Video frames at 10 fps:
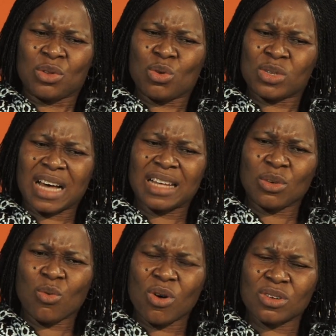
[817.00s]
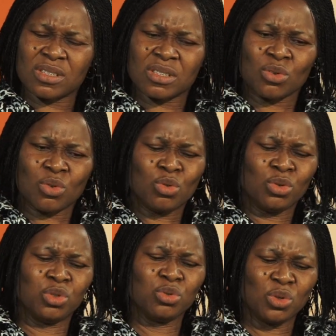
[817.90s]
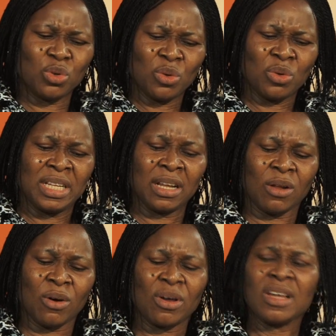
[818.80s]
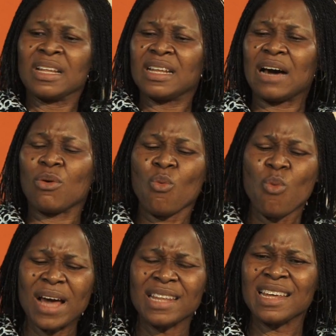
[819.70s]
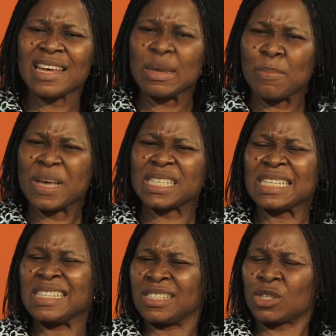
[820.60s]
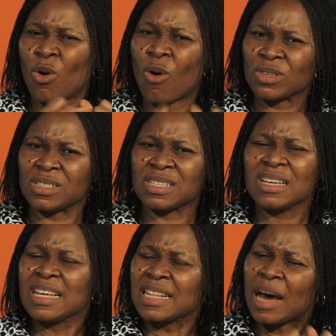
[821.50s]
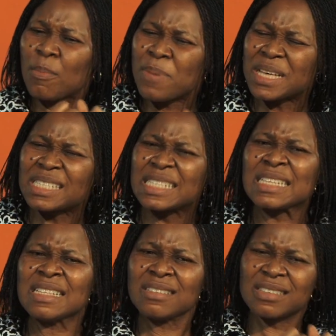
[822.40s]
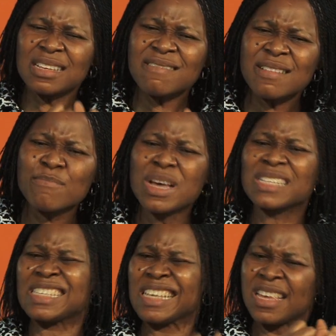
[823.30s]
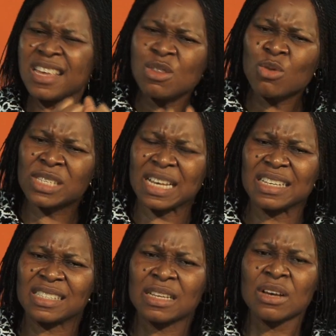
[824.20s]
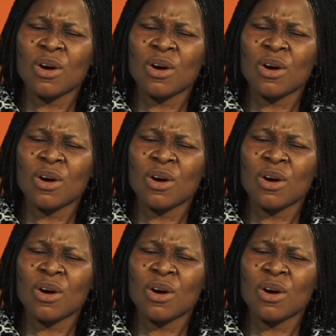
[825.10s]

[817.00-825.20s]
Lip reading: those are the ones who should know the law, that when a person is caught, that person still remains innocent